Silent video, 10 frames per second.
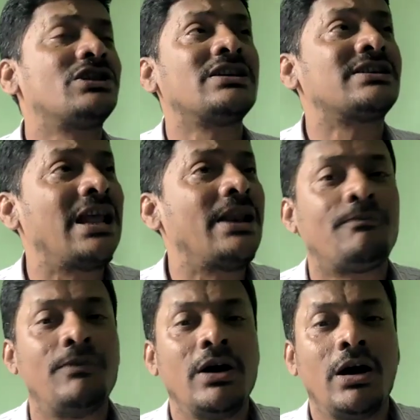the
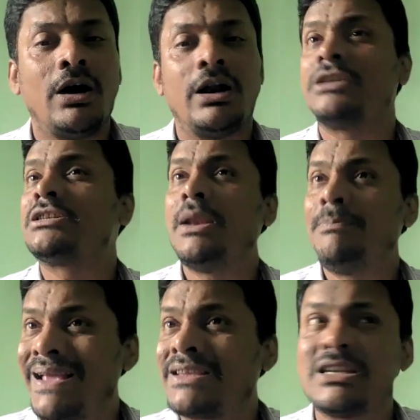self
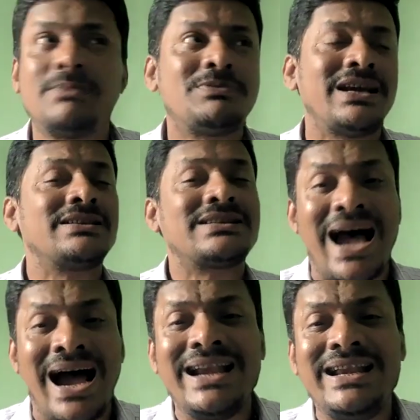acceptance
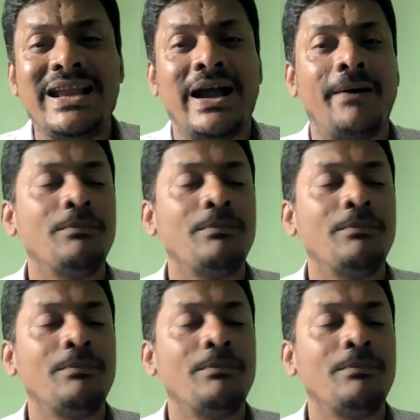idea.